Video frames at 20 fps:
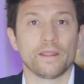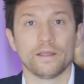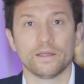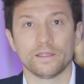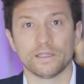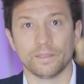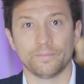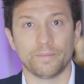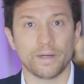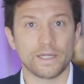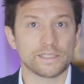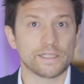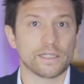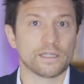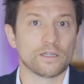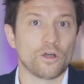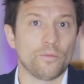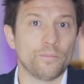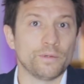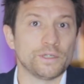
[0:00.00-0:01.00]
The baseline
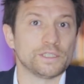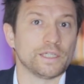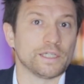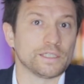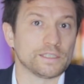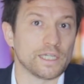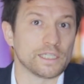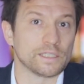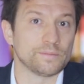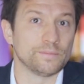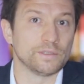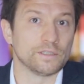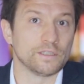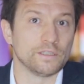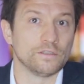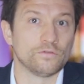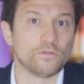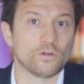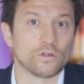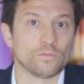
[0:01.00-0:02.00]
competency assessment in
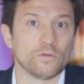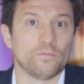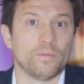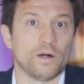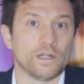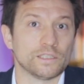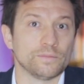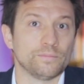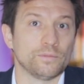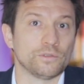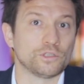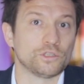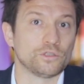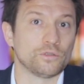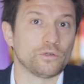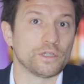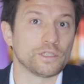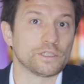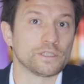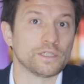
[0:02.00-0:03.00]
form of multiple
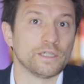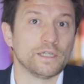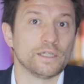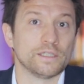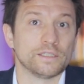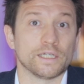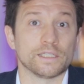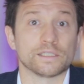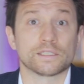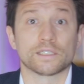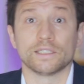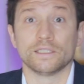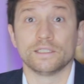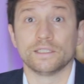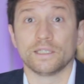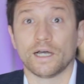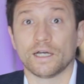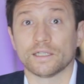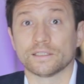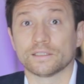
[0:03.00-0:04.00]
choice test
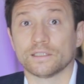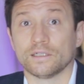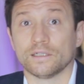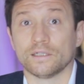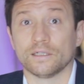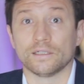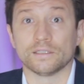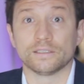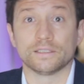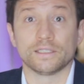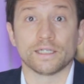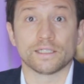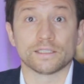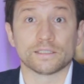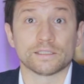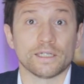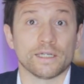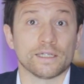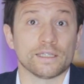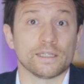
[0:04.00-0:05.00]
cannot uh, test
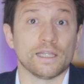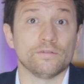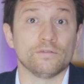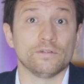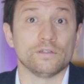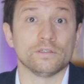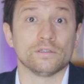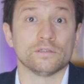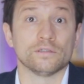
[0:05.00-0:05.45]
at level